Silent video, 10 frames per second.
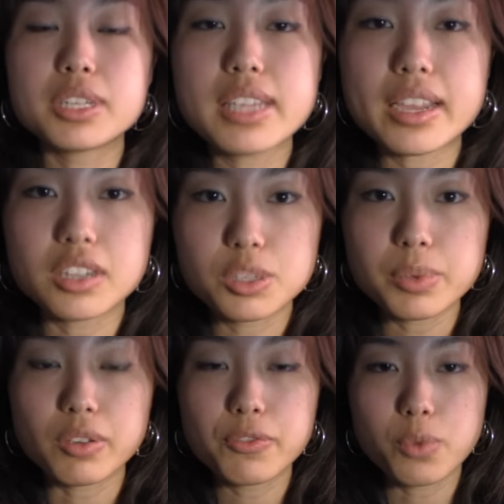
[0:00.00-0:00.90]
attack and is
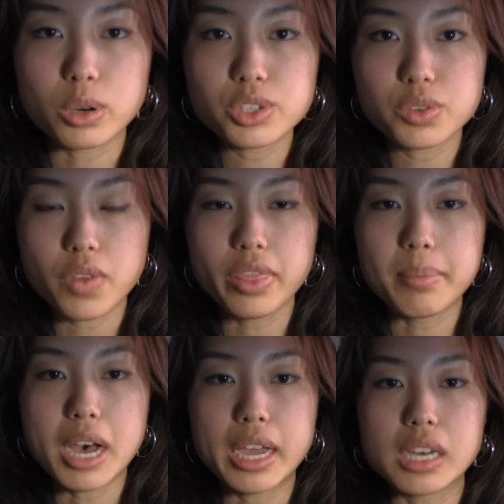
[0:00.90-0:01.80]
being forced to run the
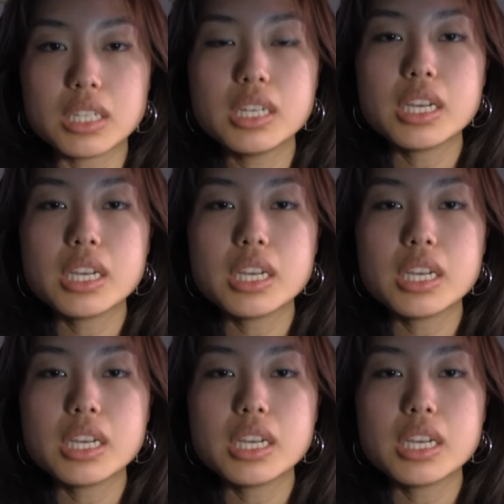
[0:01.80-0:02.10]
mile,